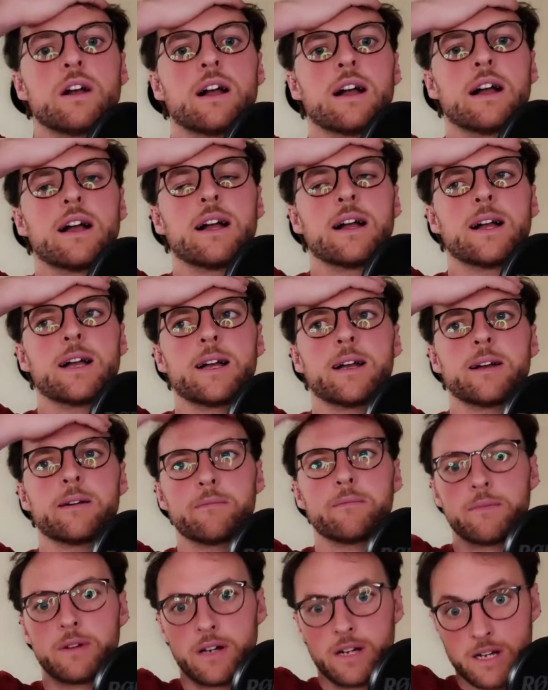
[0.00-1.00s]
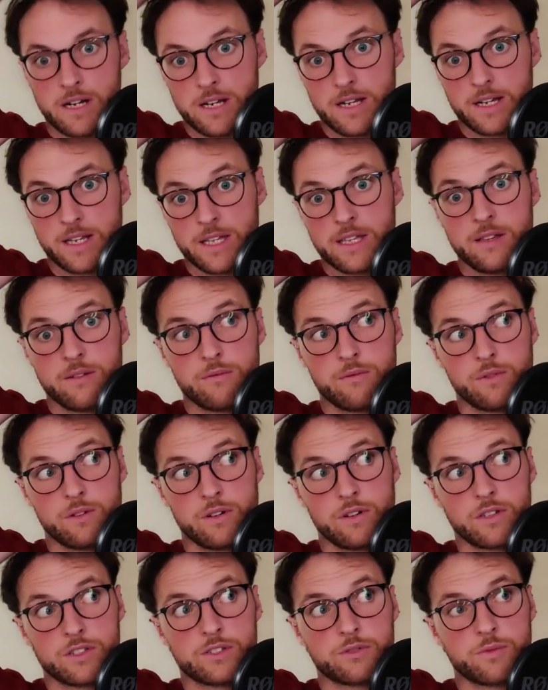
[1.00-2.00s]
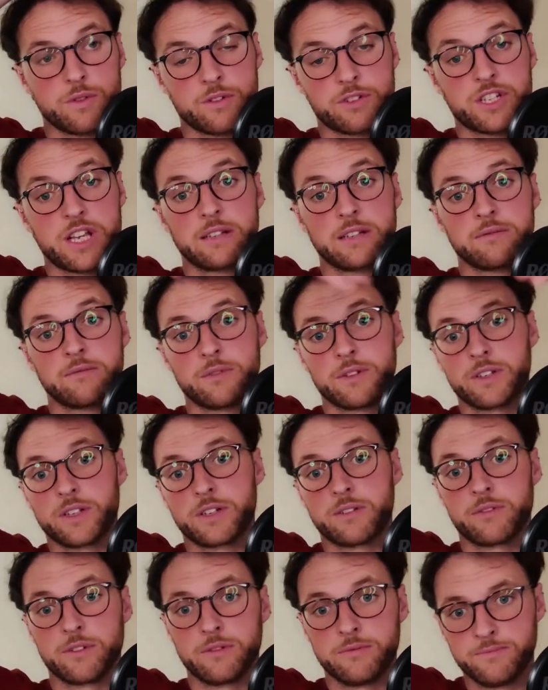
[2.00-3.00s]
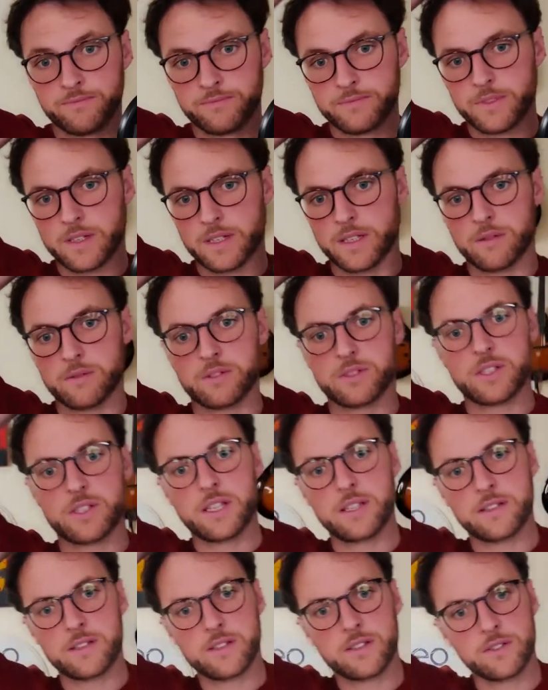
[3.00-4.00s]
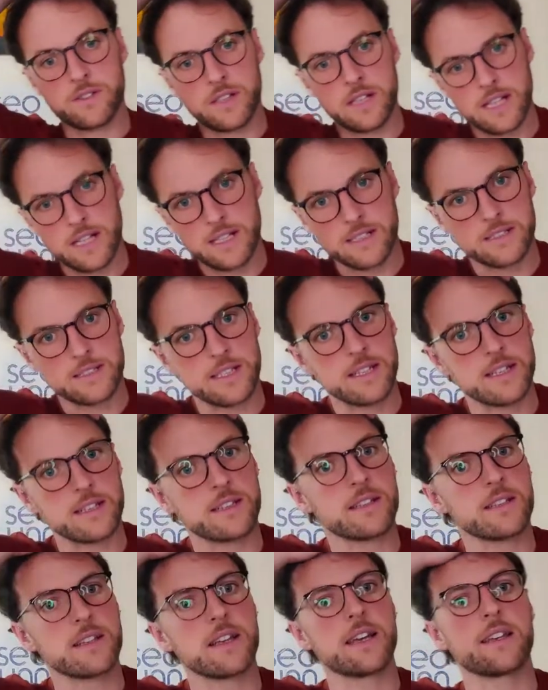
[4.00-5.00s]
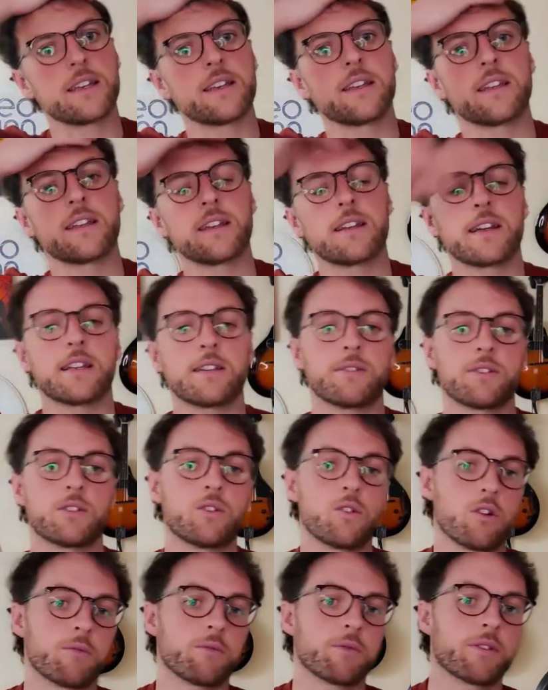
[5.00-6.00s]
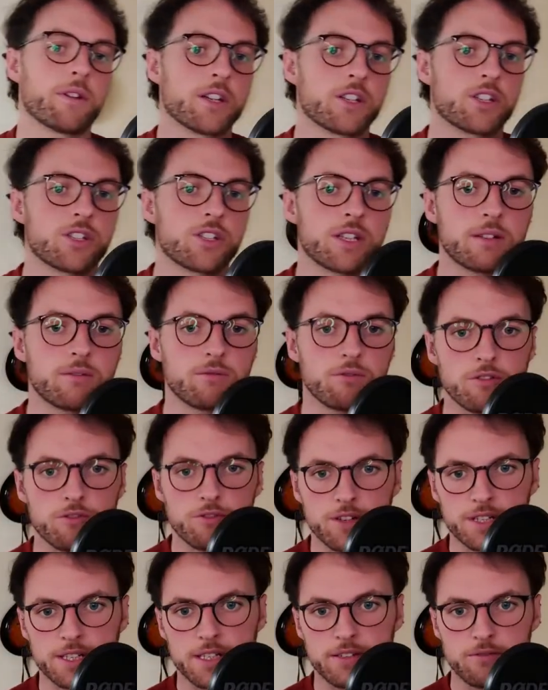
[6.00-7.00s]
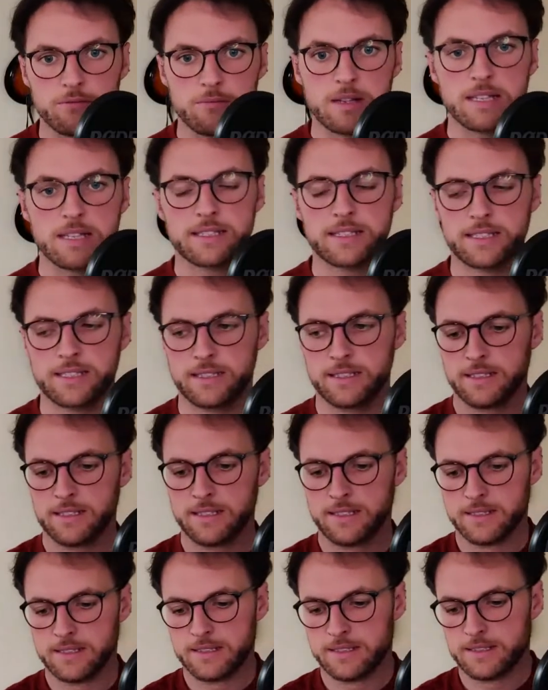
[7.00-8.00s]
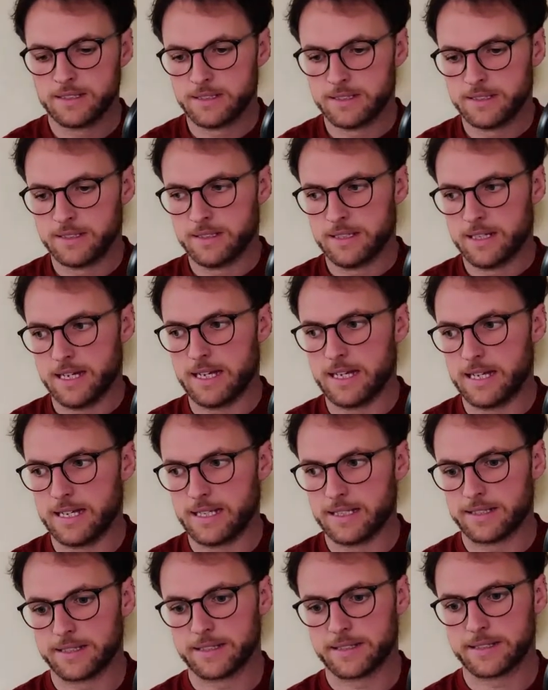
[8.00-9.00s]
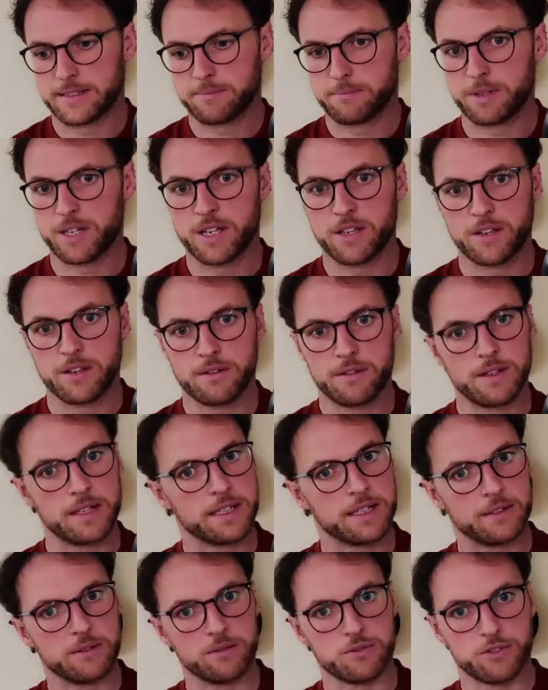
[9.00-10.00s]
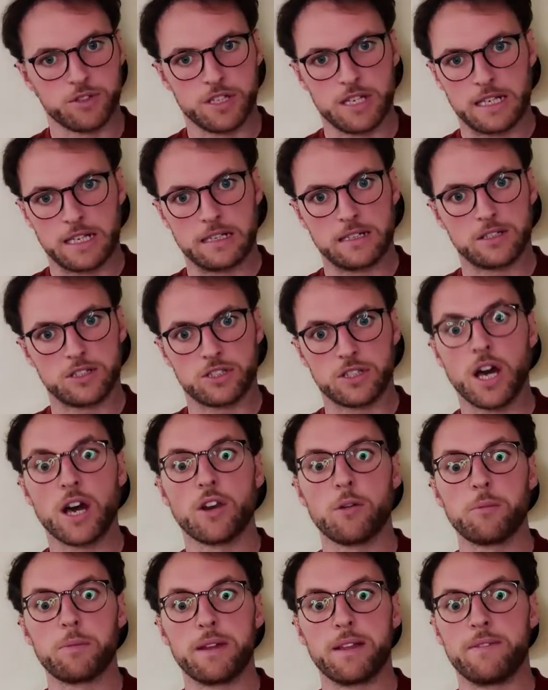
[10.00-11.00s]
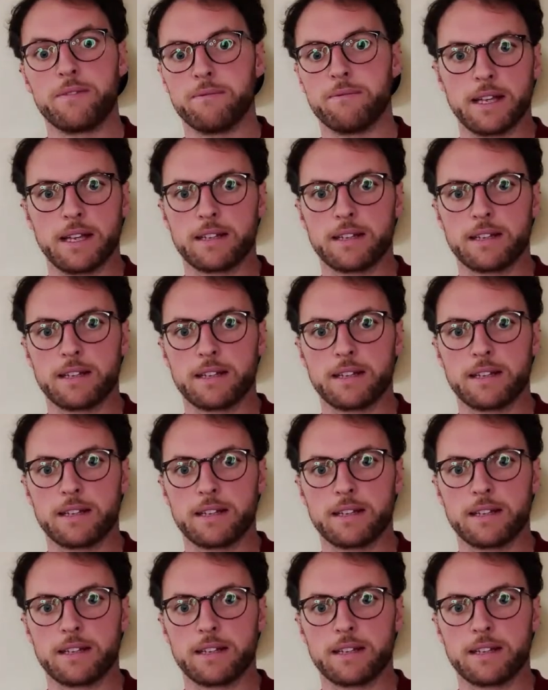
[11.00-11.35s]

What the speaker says: we were chatting, we were in a room, and I was saying to the lads that I had a kind of a chord progression and a rough idea of a melody. But it was only kind of just thought up in